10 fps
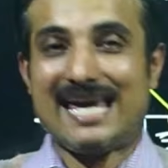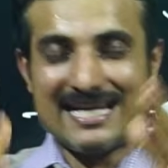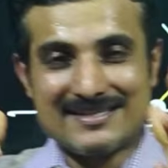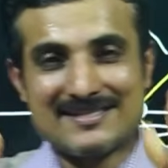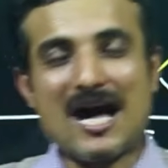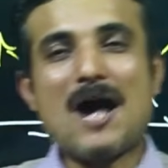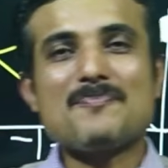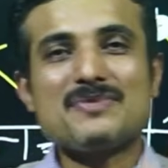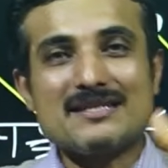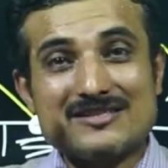
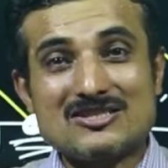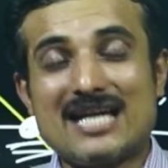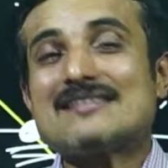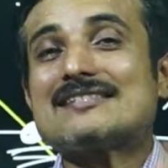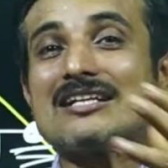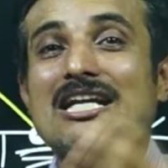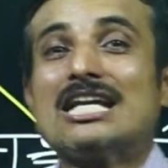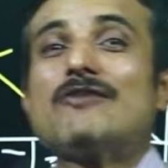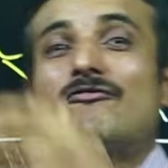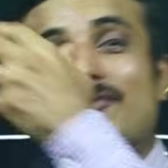Exam Stress
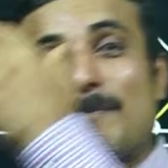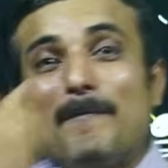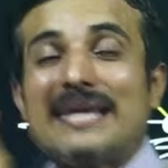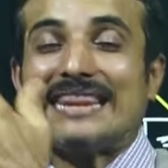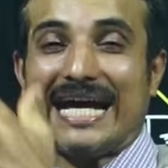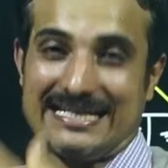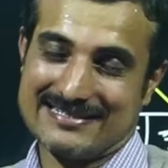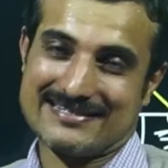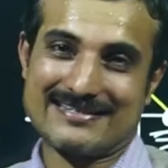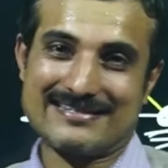Relief
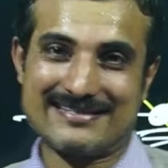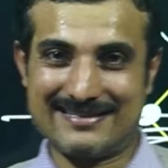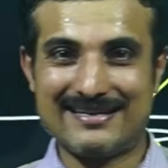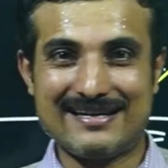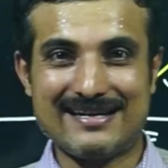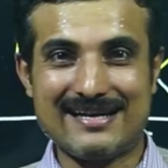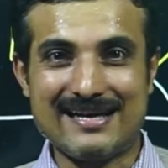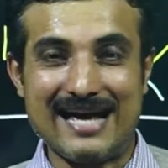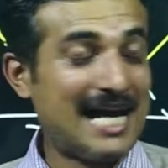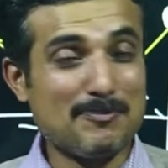Methods.
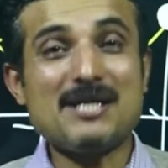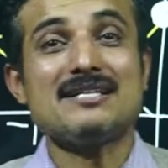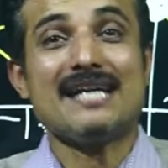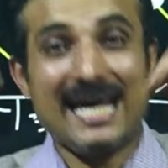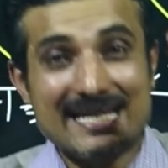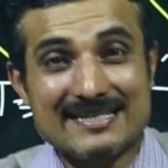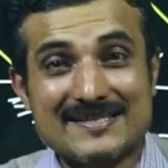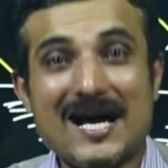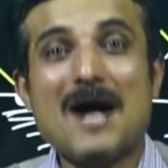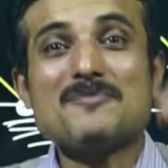I repeat,
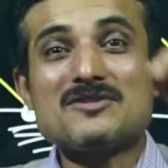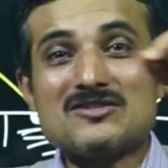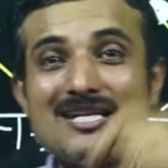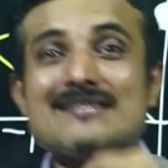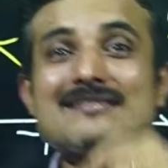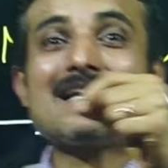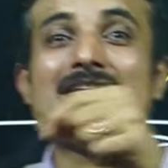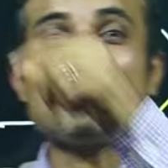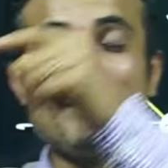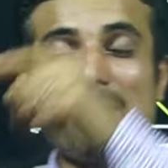Exam Stress
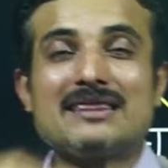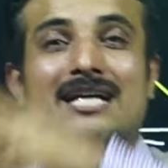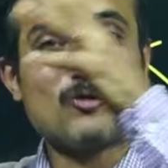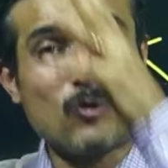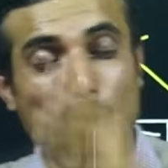Relief Method